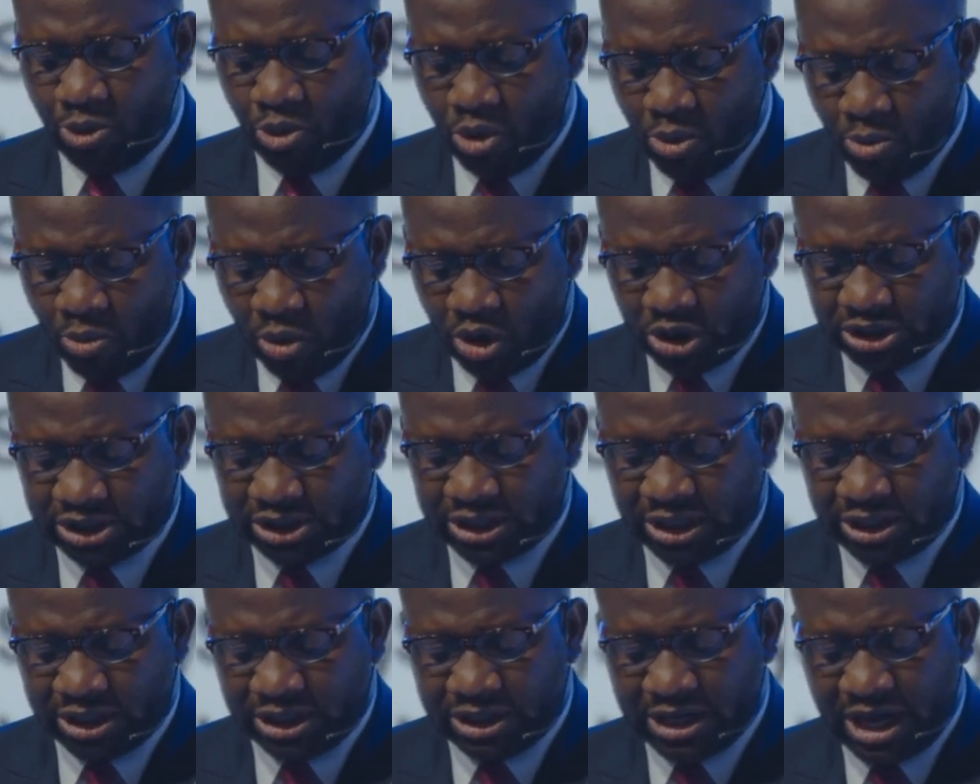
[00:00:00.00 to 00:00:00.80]
We must
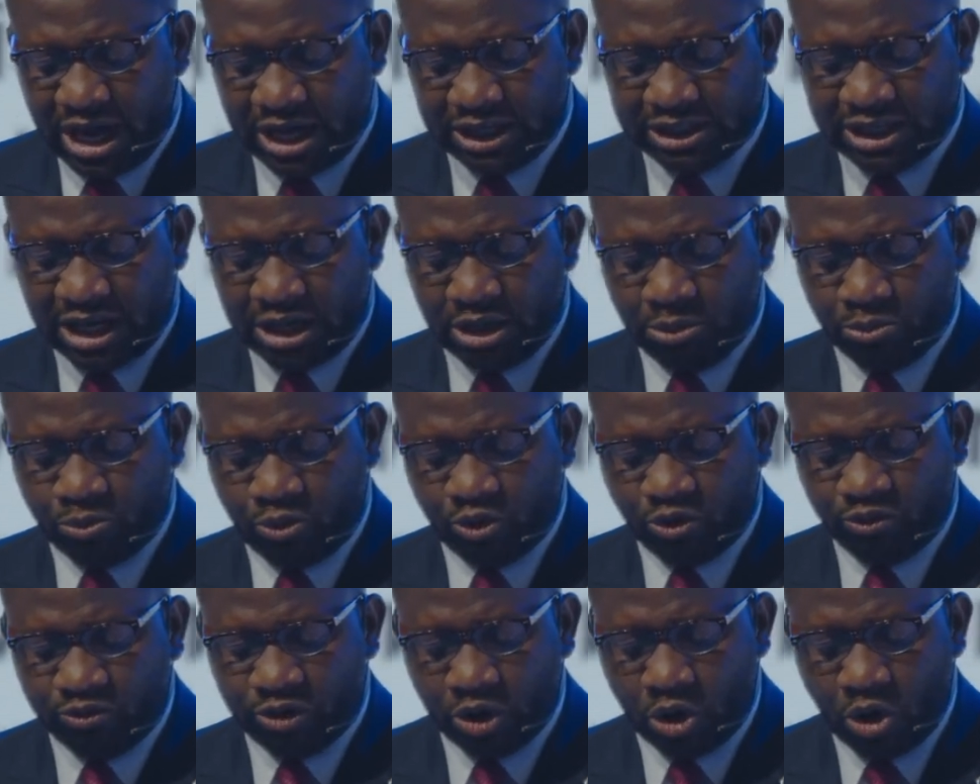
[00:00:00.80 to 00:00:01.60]
standardize and
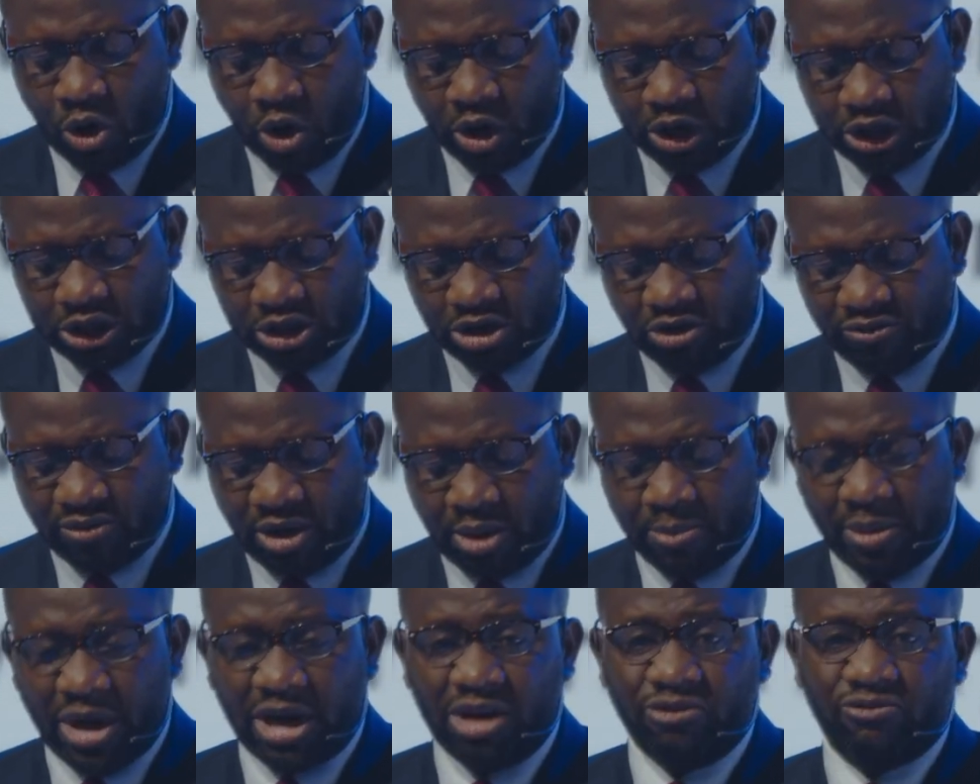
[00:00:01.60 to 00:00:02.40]
improve the quality of
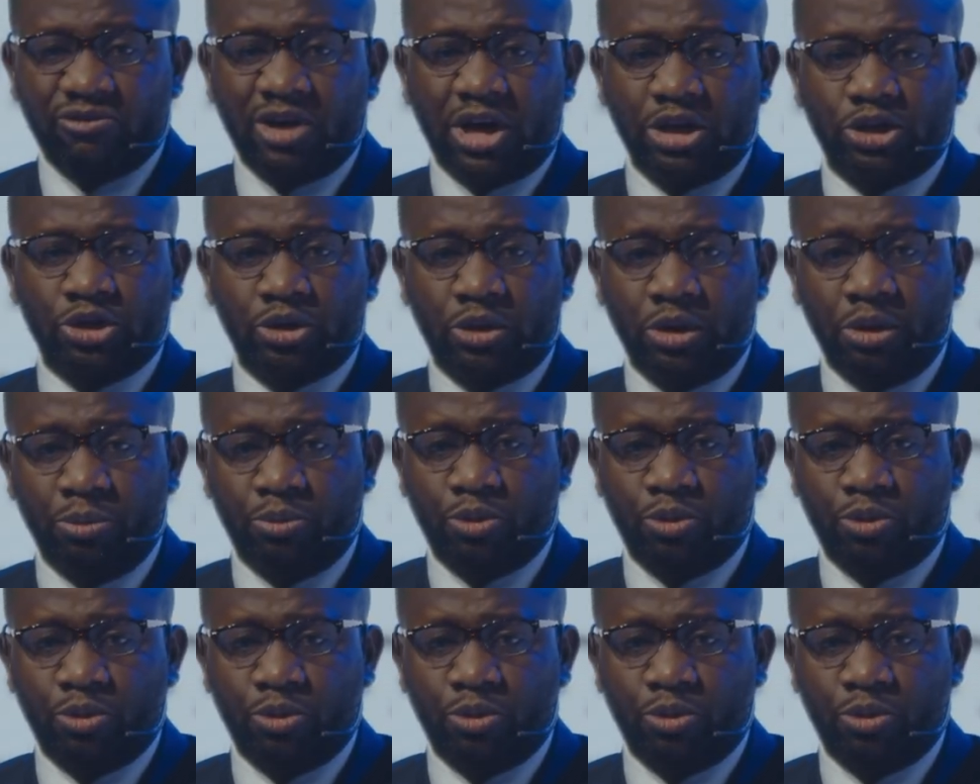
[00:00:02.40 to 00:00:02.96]
our manufacturing